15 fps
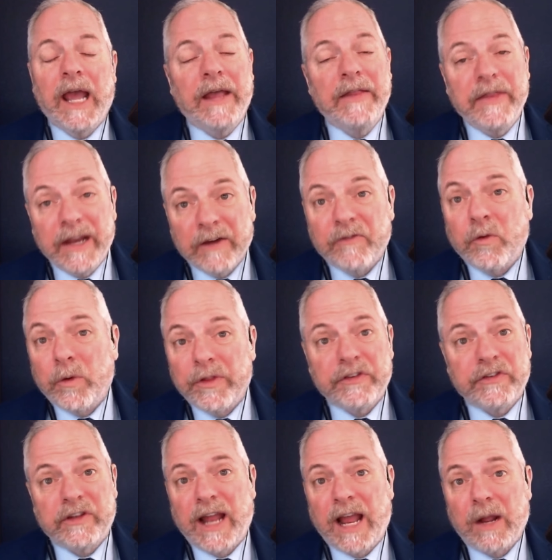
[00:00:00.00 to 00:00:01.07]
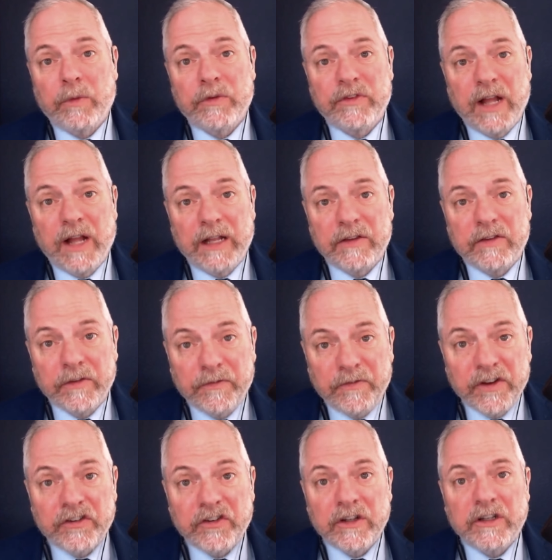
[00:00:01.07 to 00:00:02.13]
and therefore this attack was not
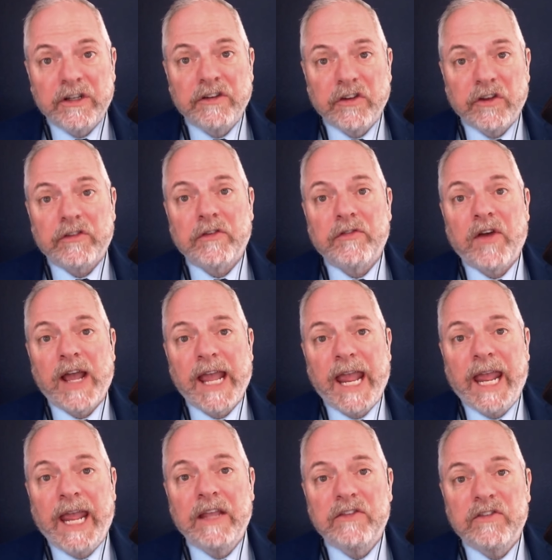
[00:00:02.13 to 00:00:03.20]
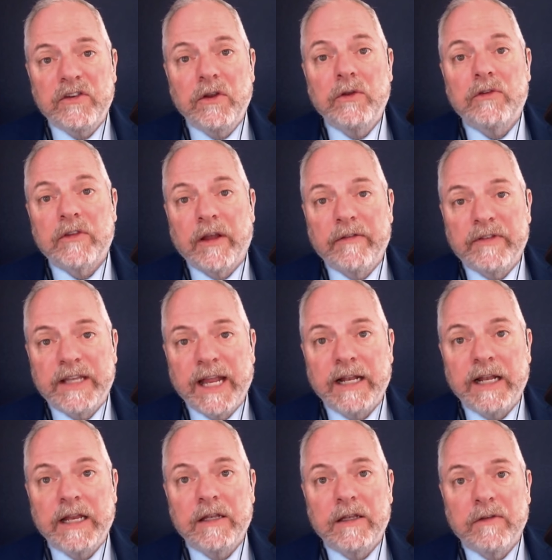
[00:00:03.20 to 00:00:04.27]
sufficient to justify Hayes' use of
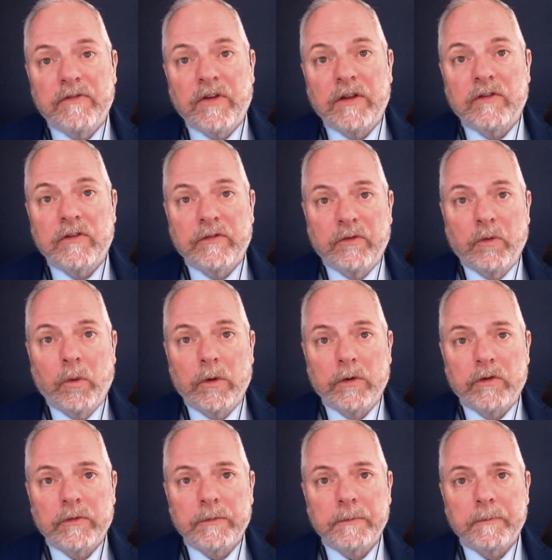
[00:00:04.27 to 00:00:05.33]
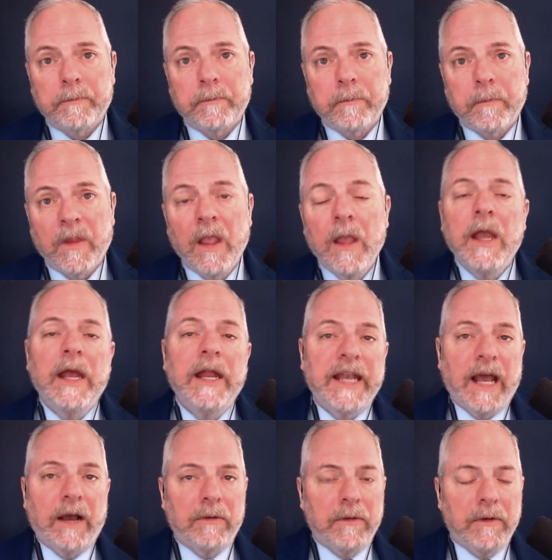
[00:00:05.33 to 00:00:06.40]
deadly defensive force.
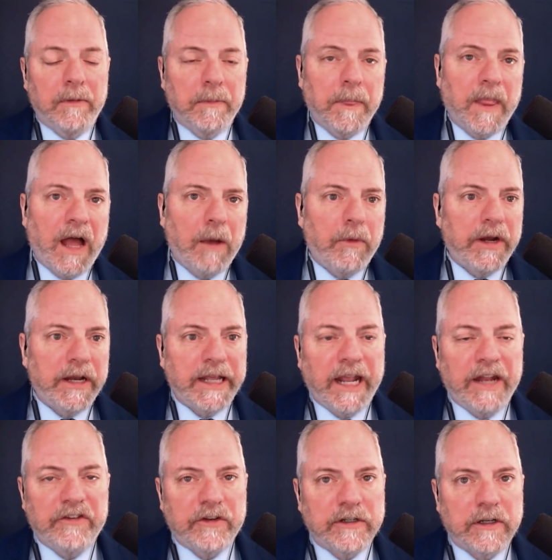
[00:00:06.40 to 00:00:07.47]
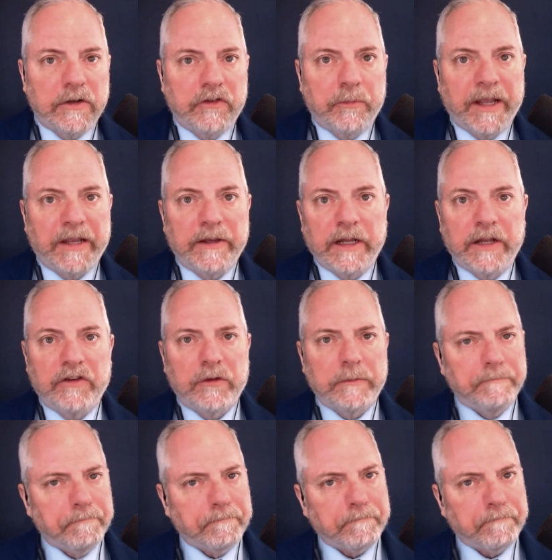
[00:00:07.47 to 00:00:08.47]
Now, I want to engage in a little speculation.